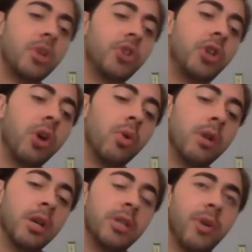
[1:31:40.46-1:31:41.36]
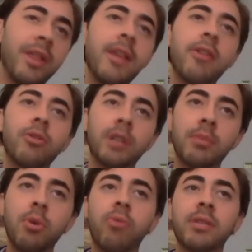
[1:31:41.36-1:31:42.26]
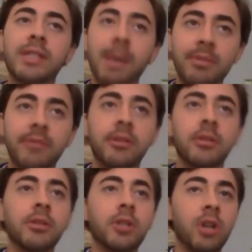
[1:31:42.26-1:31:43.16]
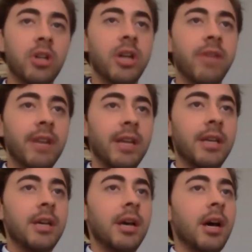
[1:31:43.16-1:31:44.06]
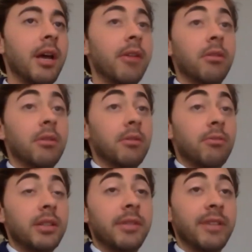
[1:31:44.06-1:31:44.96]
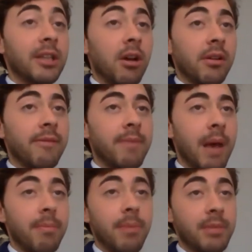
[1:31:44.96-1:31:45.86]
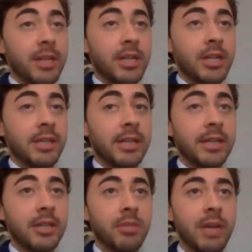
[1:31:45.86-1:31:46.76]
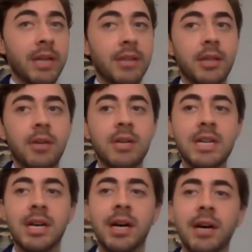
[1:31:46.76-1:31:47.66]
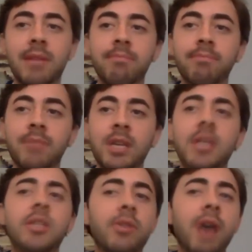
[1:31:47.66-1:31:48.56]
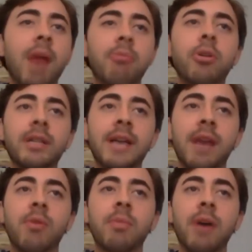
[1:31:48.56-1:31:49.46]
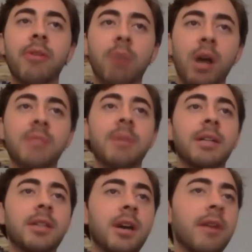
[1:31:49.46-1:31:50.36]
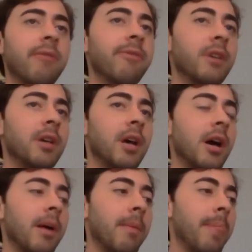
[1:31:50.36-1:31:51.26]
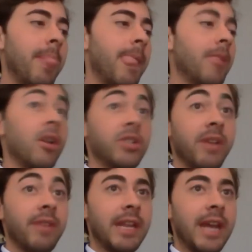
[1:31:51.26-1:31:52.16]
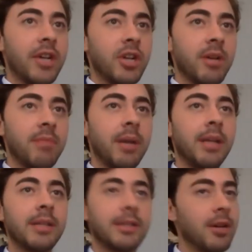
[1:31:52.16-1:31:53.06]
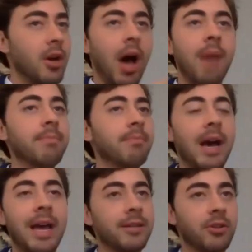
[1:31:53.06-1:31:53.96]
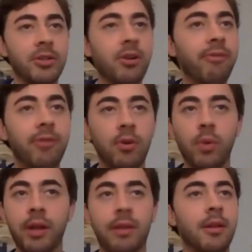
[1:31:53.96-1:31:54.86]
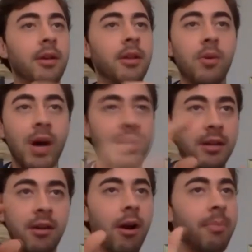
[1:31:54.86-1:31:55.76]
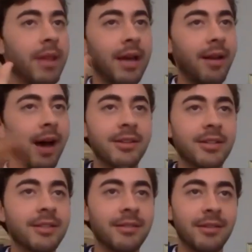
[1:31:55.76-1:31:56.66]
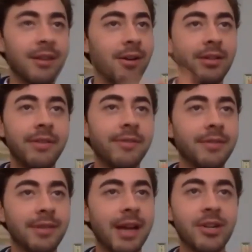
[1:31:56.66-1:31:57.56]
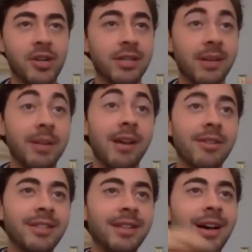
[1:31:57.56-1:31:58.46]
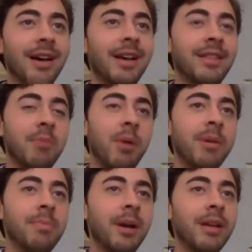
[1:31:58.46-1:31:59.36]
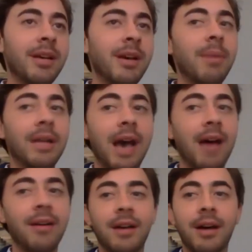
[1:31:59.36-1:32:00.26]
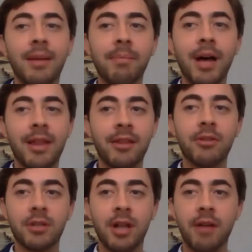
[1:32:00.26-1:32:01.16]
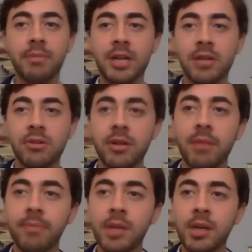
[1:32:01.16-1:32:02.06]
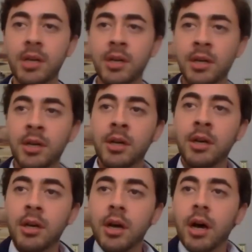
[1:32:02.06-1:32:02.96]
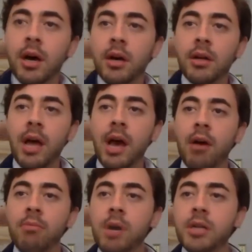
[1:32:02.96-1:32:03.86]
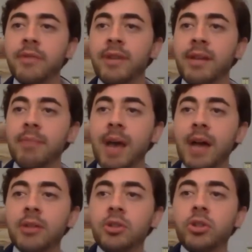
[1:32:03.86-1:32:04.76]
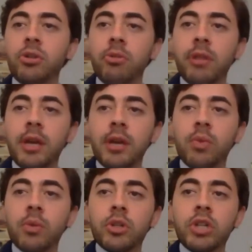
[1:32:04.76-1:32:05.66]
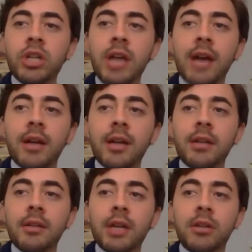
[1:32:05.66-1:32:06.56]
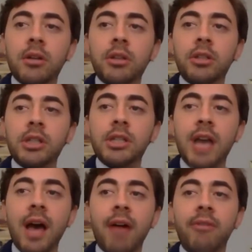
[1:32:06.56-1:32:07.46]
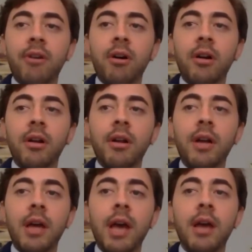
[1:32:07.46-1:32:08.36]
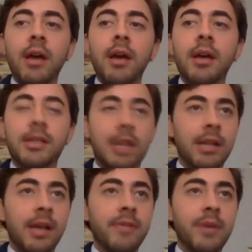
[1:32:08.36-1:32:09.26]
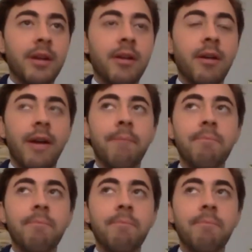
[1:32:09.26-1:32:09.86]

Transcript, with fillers: so, so I think they're a little more receptive to, to longevity, uh, and they're a relatively long-lived population as it is in Japan. So, um, so yeah, I'm pretty sanguine about the prospects of um, longevity in Asia, but it's, I'm, my hands are so full with U S and Europe that I just, you know, leave Asia to somebody else uh, at the moment, but, but yeah, um, I think there's a lot of potential there. Uh, how much of an impact do you think will gene editing technologies have on extending lifespan? All right,